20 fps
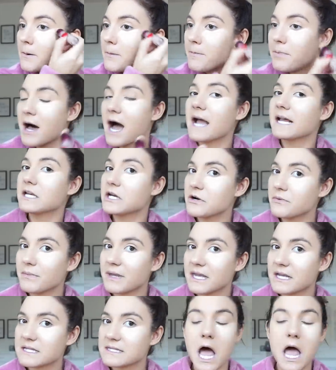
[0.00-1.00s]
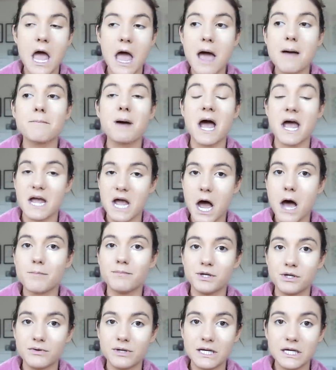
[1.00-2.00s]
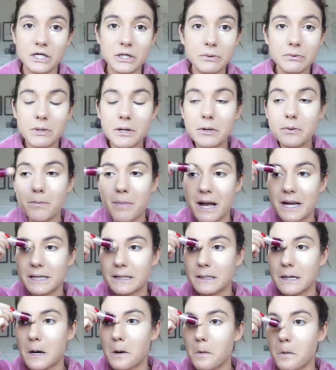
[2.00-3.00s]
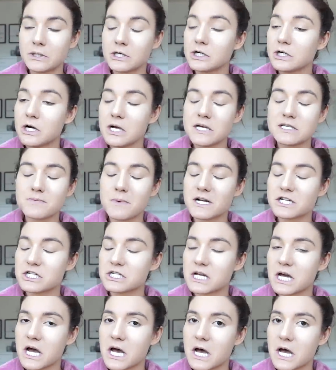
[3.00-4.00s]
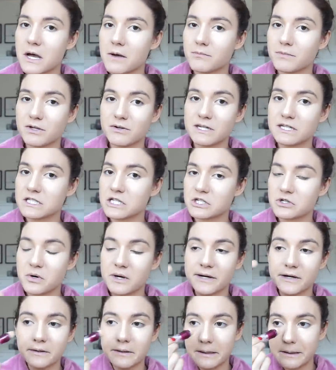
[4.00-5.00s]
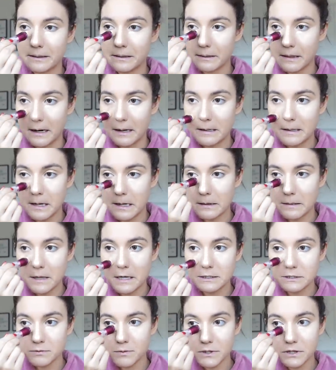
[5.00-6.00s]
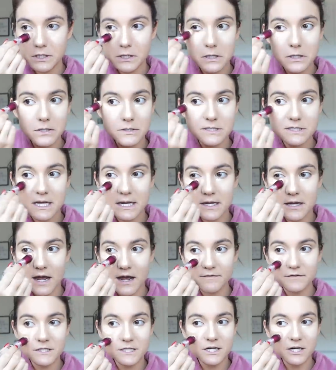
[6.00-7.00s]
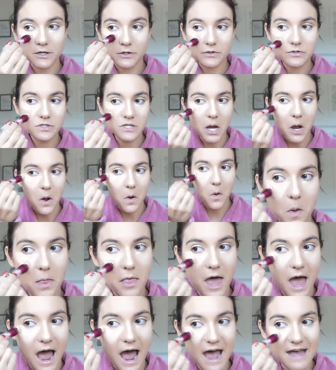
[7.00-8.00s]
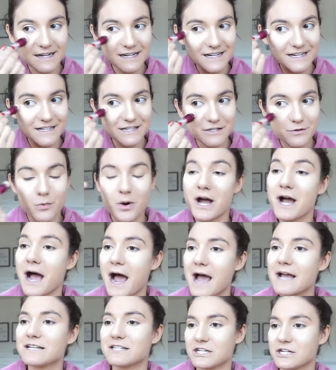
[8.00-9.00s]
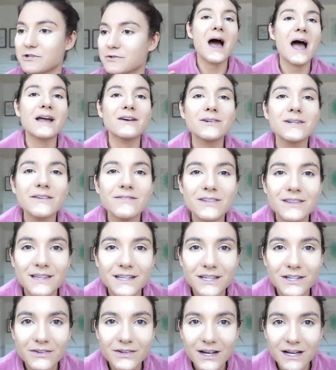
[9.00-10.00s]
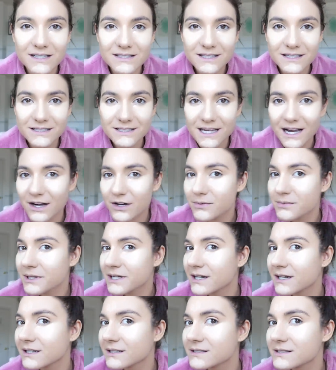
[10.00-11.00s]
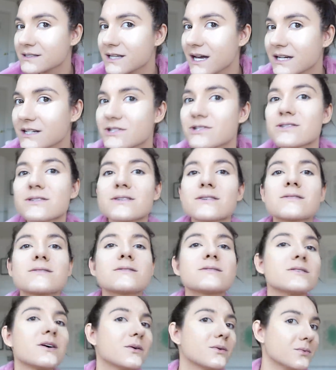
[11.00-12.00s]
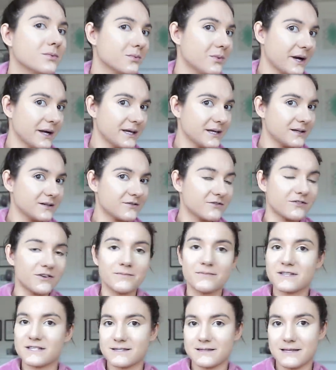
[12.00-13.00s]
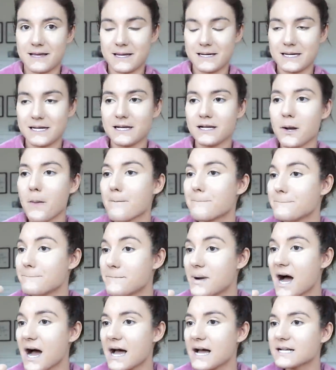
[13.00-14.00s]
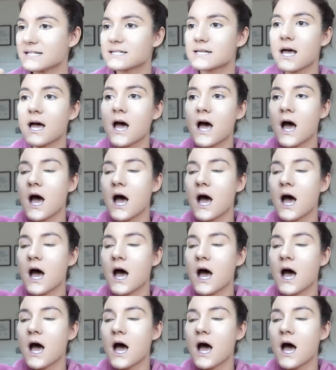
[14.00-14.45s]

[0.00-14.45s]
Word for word: By no means am I a beauty guru, but you know, your girl has watched a beauty tutorial here or there, and that's what the girls say you have to do. So that is what I do. I don't even think you guys can tell because I just look so white from this lighting, but